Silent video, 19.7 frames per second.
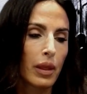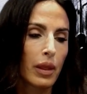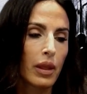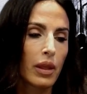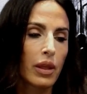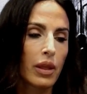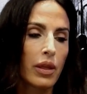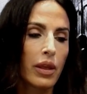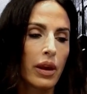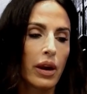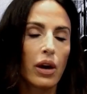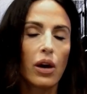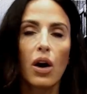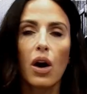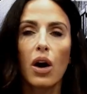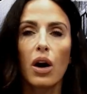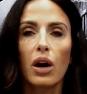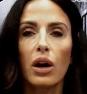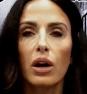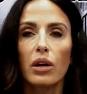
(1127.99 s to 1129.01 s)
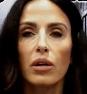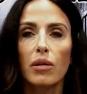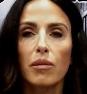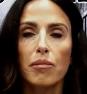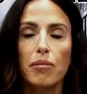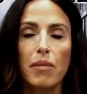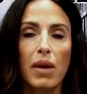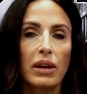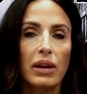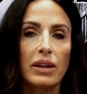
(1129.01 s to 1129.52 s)
There are
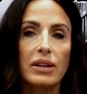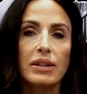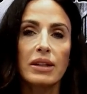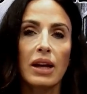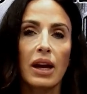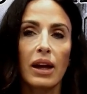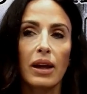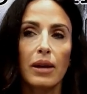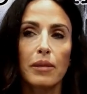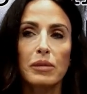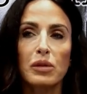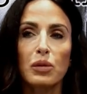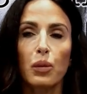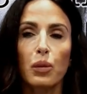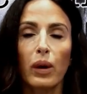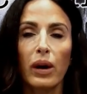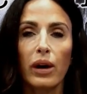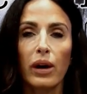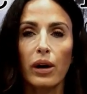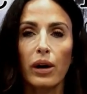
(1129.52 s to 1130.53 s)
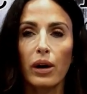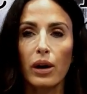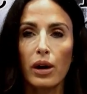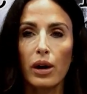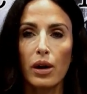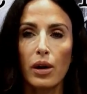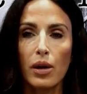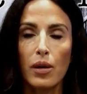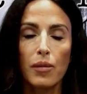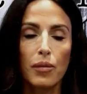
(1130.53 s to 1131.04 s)
many times where
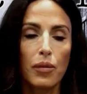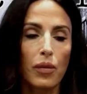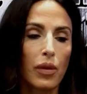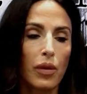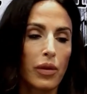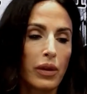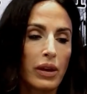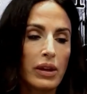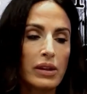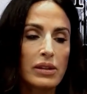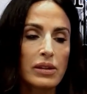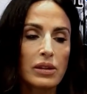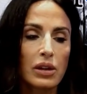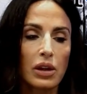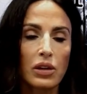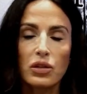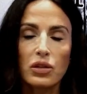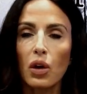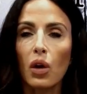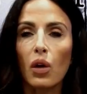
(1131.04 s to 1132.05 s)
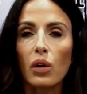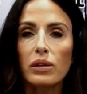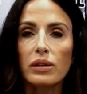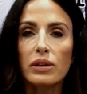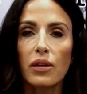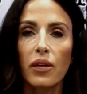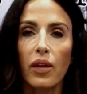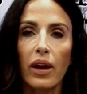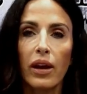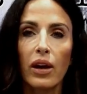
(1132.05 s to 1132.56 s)
these adults
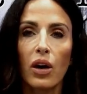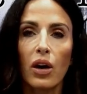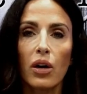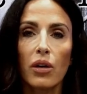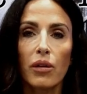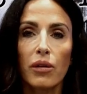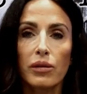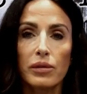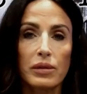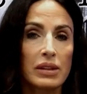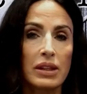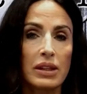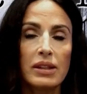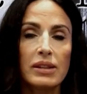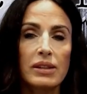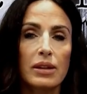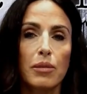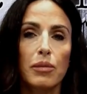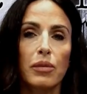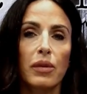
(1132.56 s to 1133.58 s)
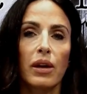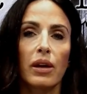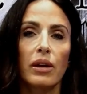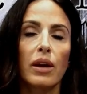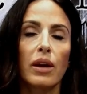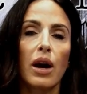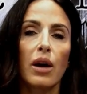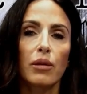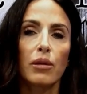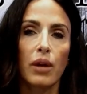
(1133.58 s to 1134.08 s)
that see something
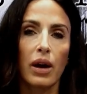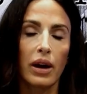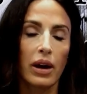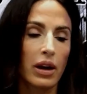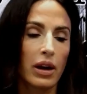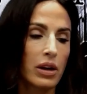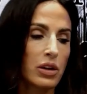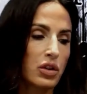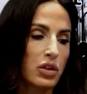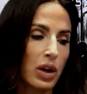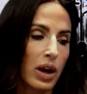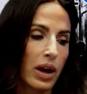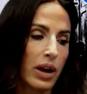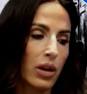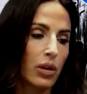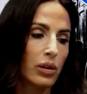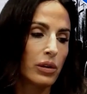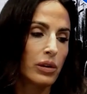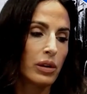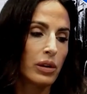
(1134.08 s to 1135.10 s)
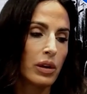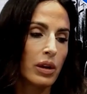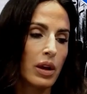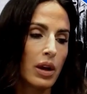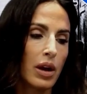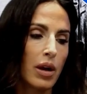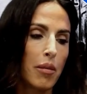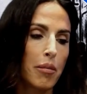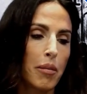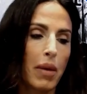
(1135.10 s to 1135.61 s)
not right in a child
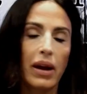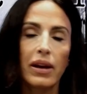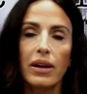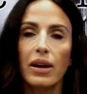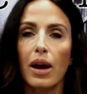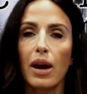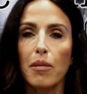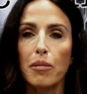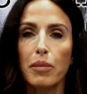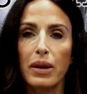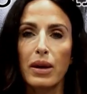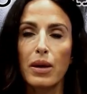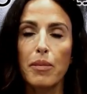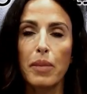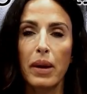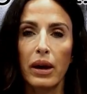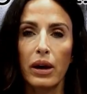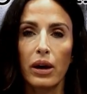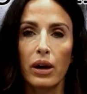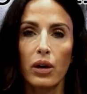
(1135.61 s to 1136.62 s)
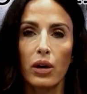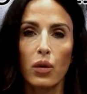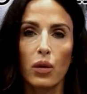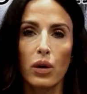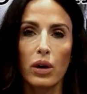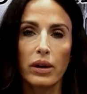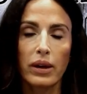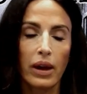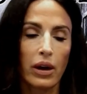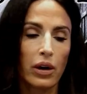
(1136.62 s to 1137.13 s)
might not be a parent or a
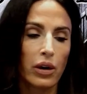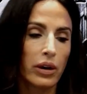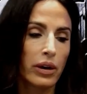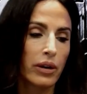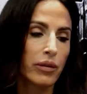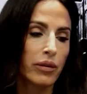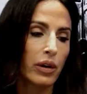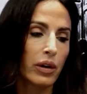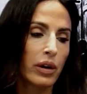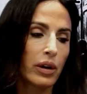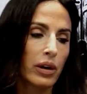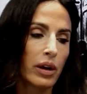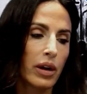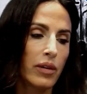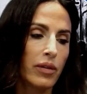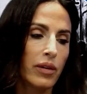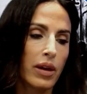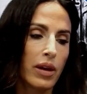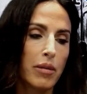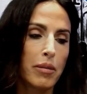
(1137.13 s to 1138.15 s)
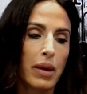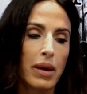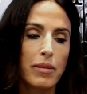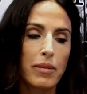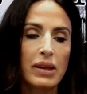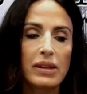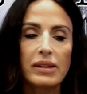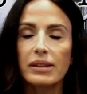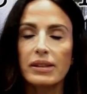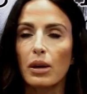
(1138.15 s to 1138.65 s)
caregiver, and they may
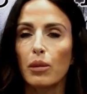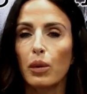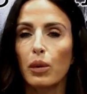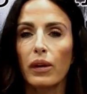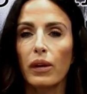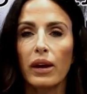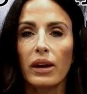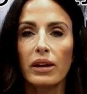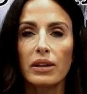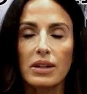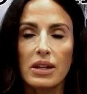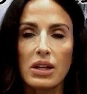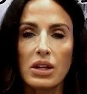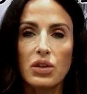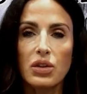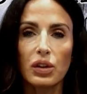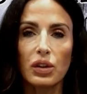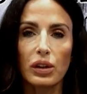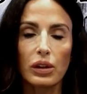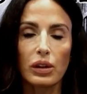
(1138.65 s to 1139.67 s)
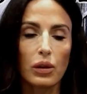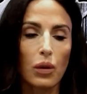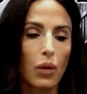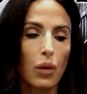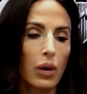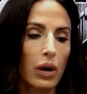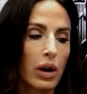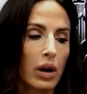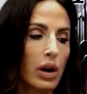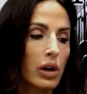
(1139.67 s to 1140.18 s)
be someone like a teacher
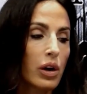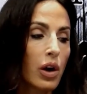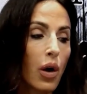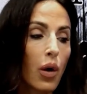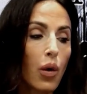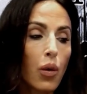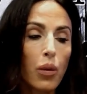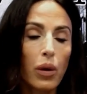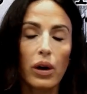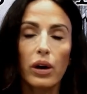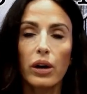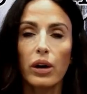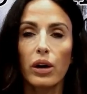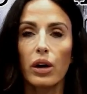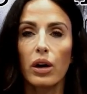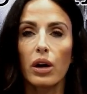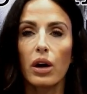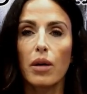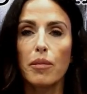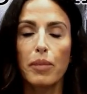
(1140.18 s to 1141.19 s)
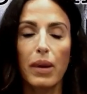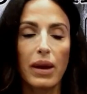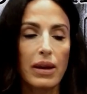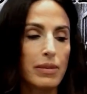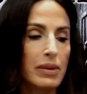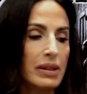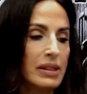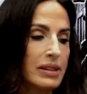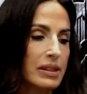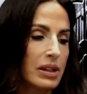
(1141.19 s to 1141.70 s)
or a coworker, a
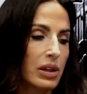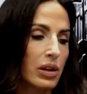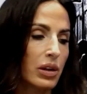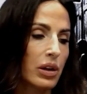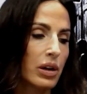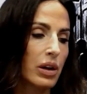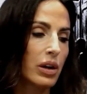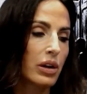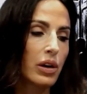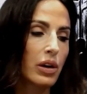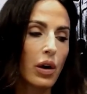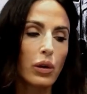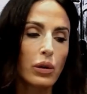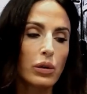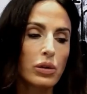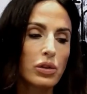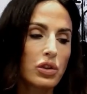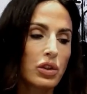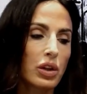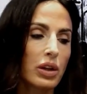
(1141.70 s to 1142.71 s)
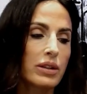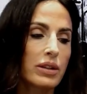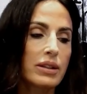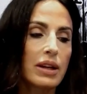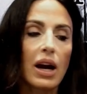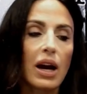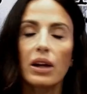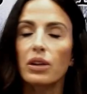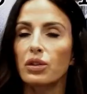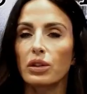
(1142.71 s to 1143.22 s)
babysitter, a coach, a
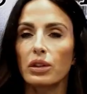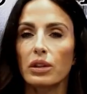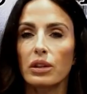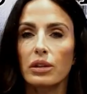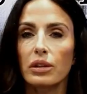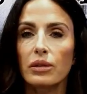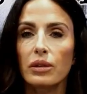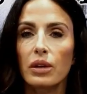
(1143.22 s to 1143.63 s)
doctor,